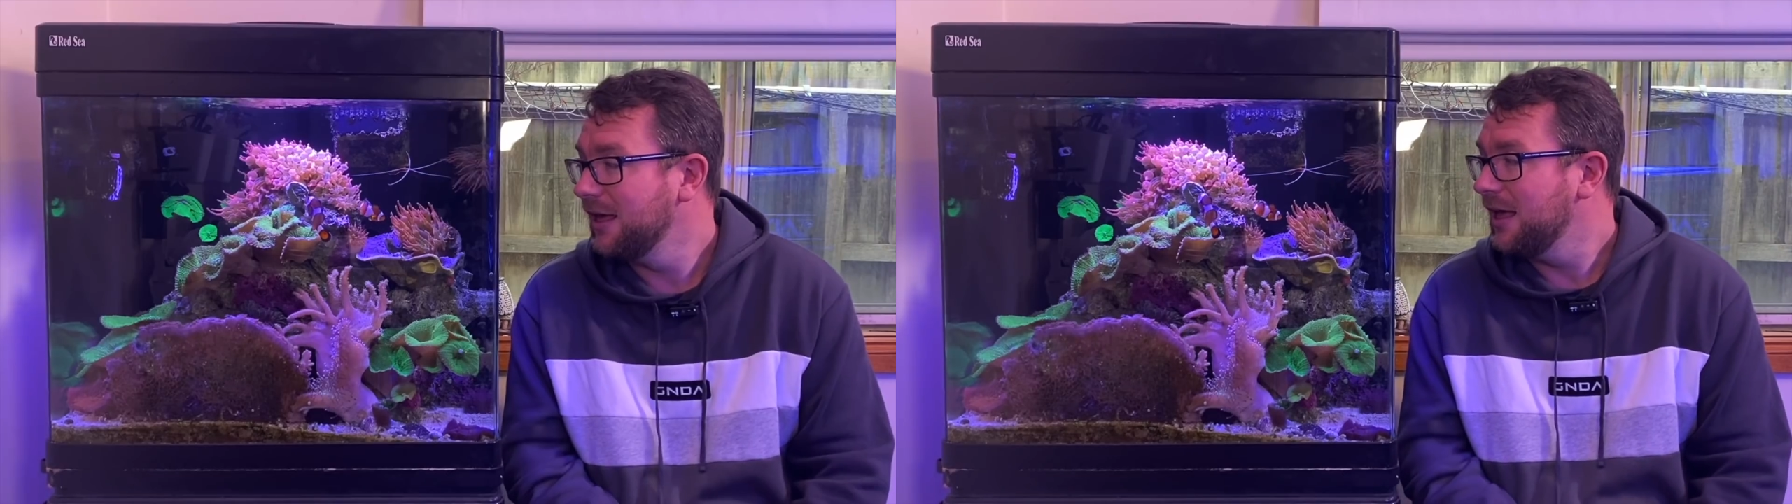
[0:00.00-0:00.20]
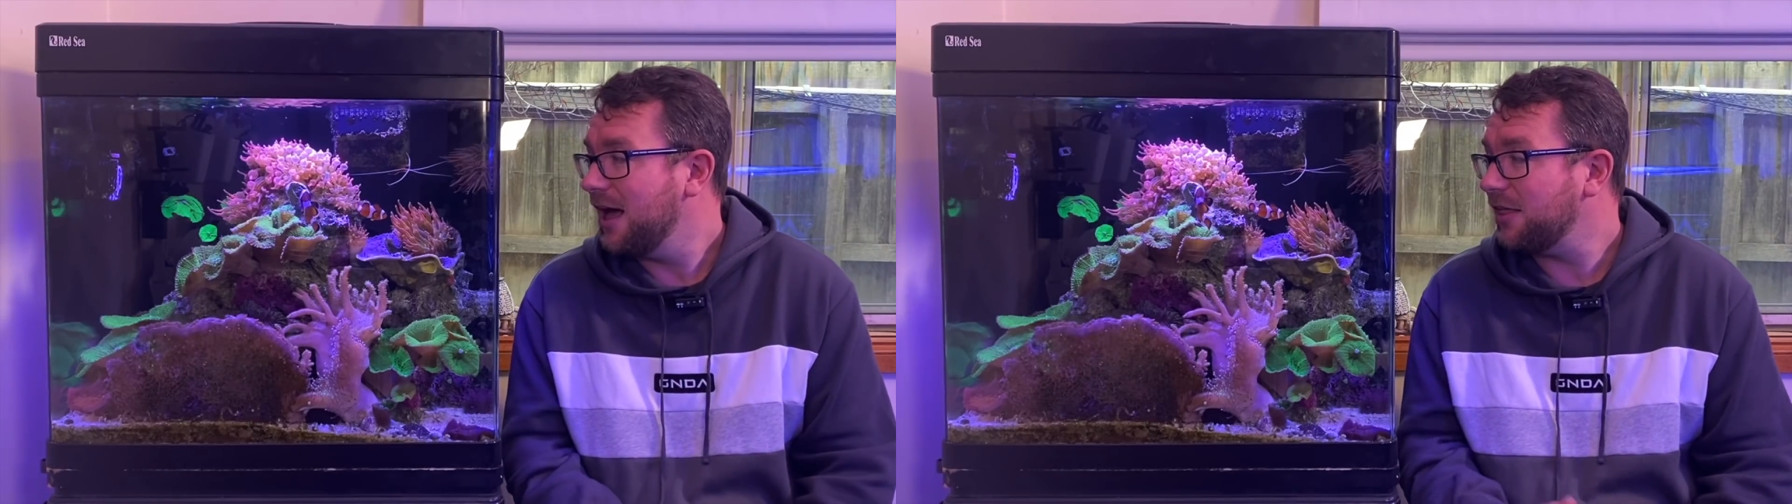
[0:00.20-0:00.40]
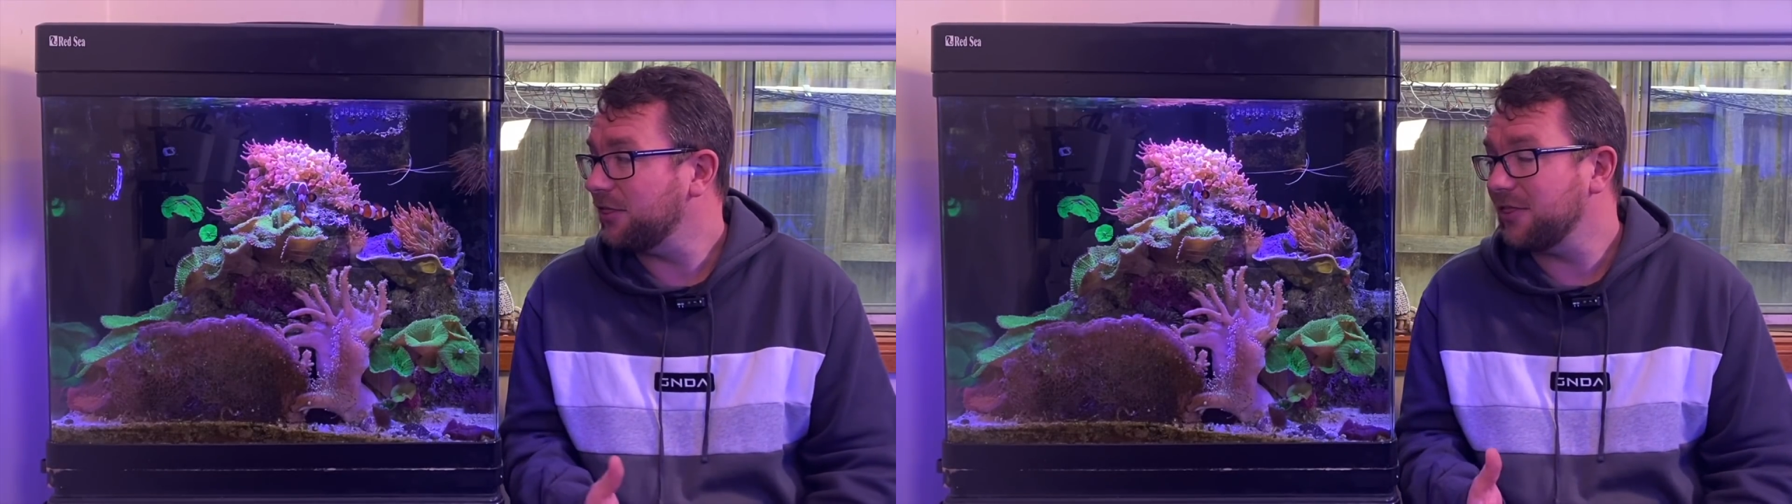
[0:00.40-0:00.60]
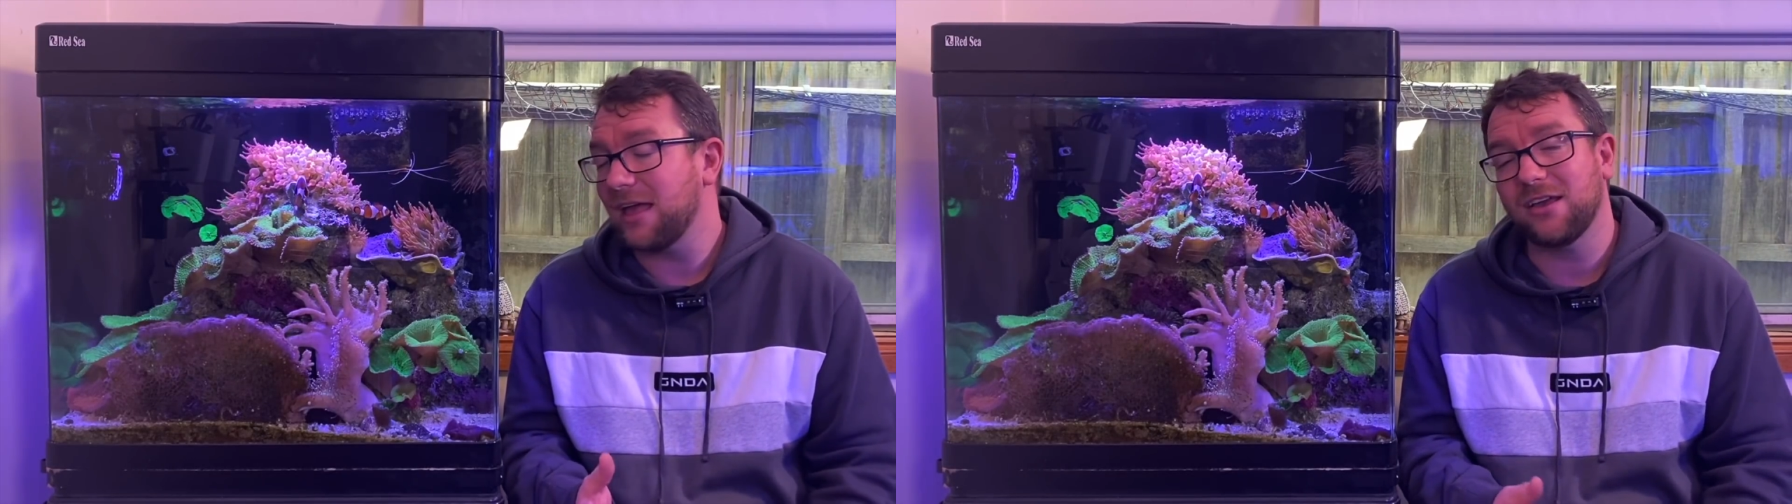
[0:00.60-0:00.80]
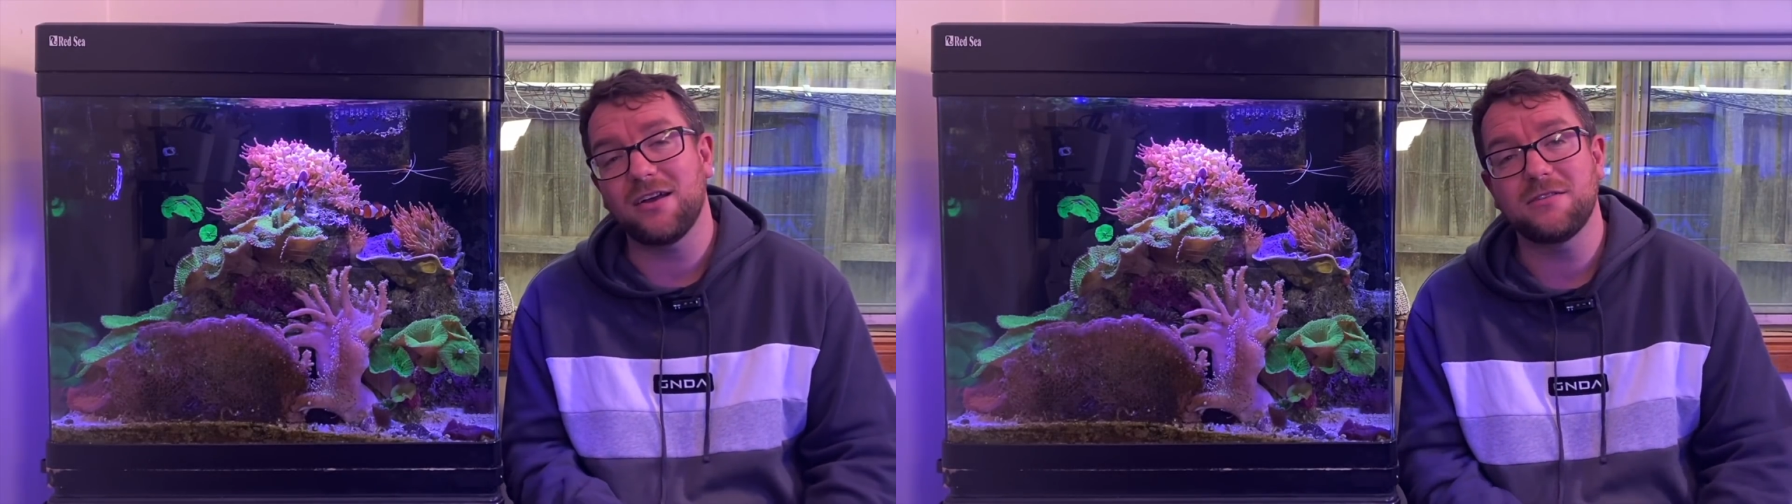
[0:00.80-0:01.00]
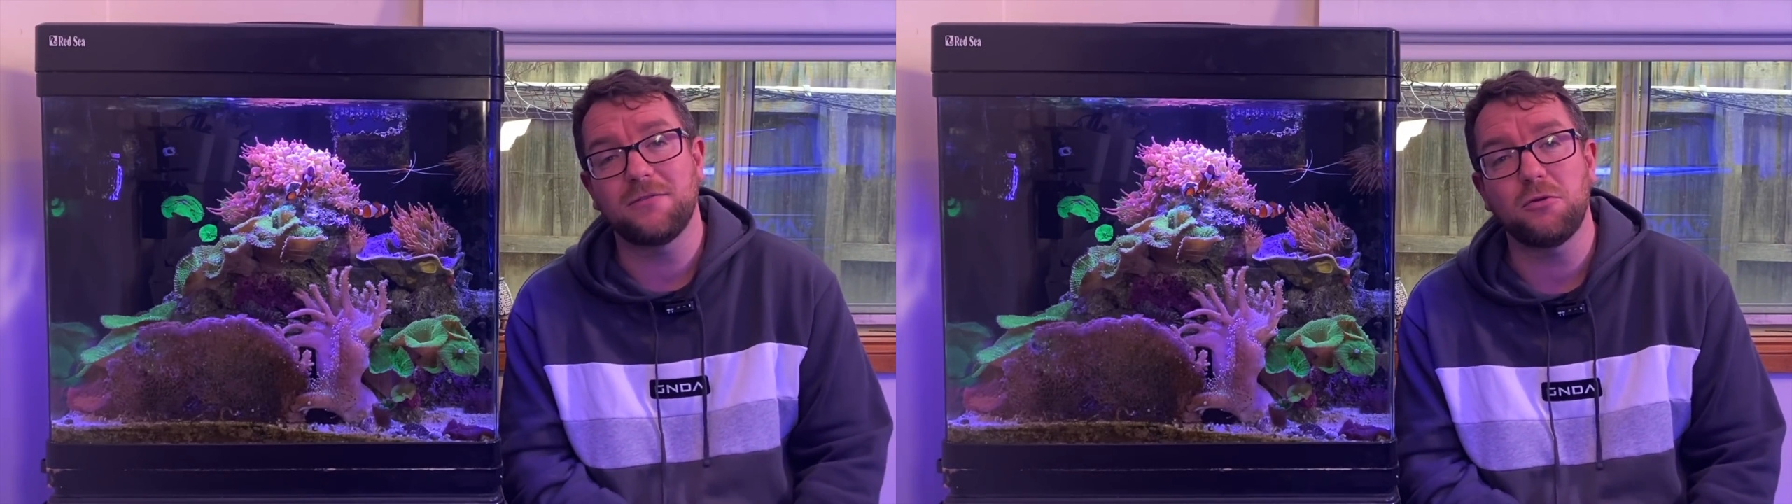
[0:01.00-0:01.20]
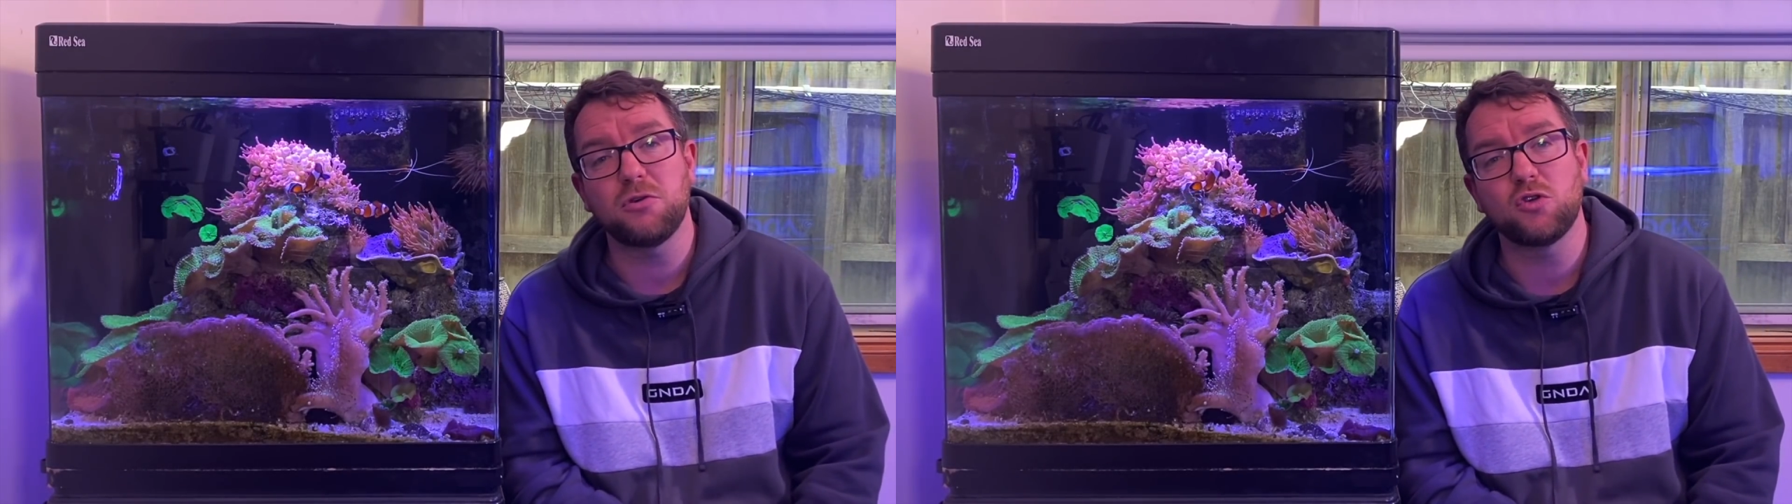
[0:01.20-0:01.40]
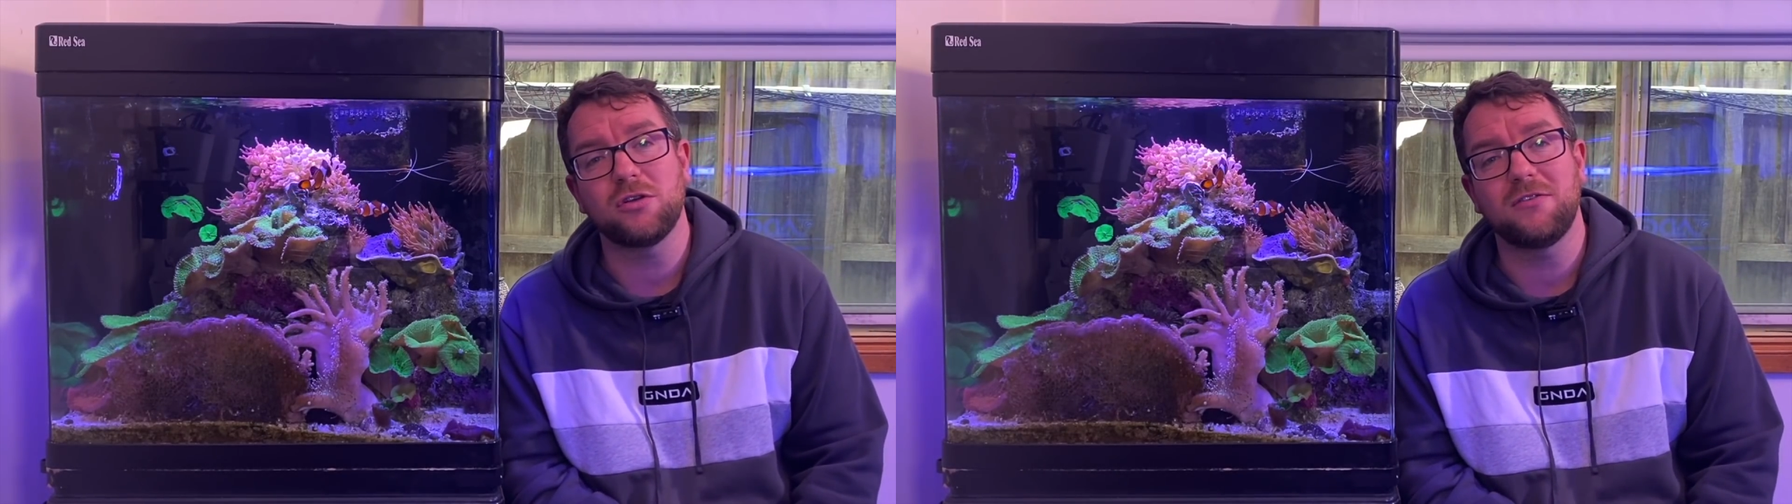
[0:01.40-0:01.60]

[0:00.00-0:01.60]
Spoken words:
Other than that, guys, if you enjoyed